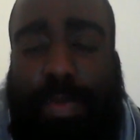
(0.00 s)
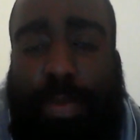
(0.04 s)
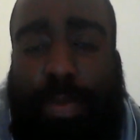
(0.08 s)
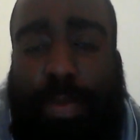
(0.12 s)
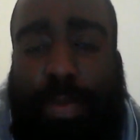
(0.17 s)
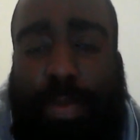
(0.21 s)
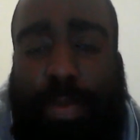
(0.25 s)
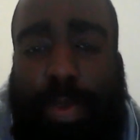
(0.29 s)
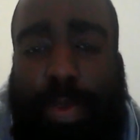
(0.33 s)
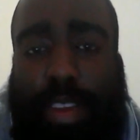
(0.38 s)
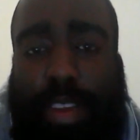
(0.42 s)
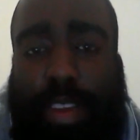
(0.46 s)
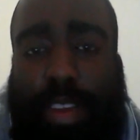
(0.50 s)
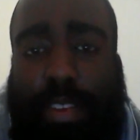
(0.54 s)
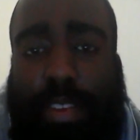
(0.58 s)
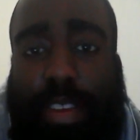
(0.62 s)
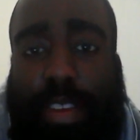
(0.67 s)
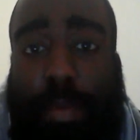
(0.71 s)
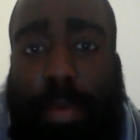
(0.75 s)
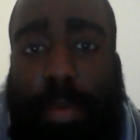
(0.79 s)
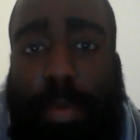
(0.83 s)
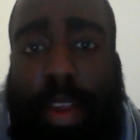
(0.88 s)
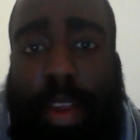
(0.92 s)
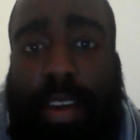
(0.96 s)
speakers in
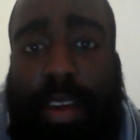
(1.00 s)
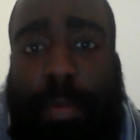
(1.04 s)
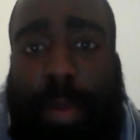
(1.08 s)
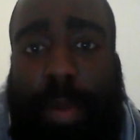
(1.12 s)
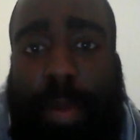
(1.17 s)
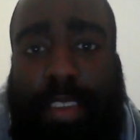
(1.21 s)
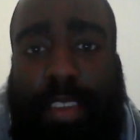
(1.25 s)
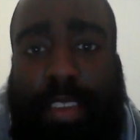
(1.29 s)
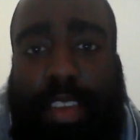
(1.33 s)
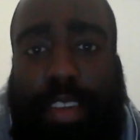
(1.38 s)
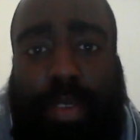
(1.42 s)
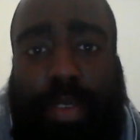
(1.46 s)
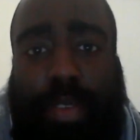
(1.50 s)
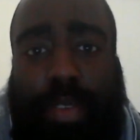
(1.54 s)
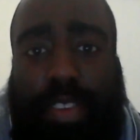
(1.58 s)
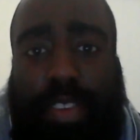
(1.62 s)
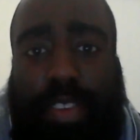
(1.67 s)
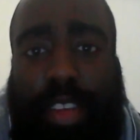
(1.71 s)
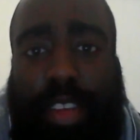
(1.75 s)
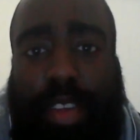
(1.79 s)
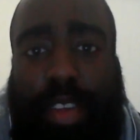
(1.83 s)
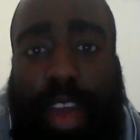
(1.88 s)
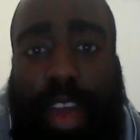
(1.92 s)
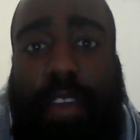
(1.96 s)
America might say to each
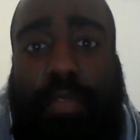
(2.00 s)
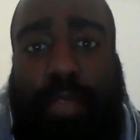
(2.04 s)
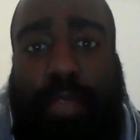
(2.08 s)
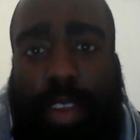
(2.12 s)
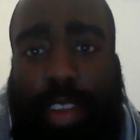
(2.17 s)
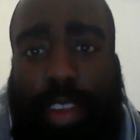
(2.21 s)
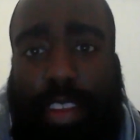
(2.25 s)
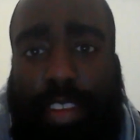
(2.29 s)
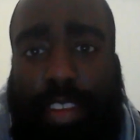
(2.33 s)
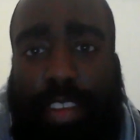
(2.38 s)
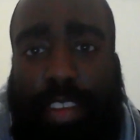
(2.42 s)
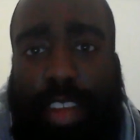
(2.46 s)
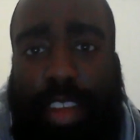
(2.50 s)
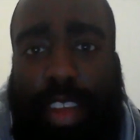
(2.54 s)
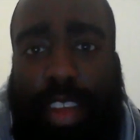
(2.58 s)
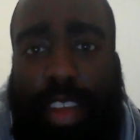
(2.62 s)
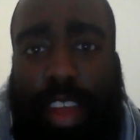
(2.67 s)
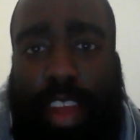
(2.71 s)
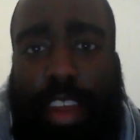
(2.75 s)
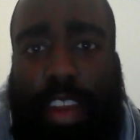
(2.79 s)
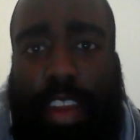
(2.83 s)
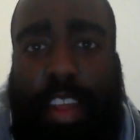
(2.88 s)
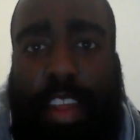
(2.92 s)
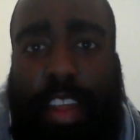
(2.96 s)
other effortlessly
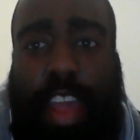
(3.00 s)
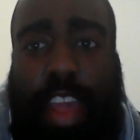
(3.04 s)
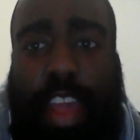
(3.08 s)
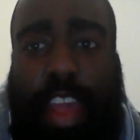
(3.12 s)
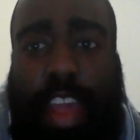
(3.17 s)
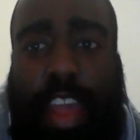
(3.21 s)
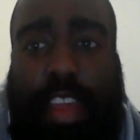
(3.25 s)
and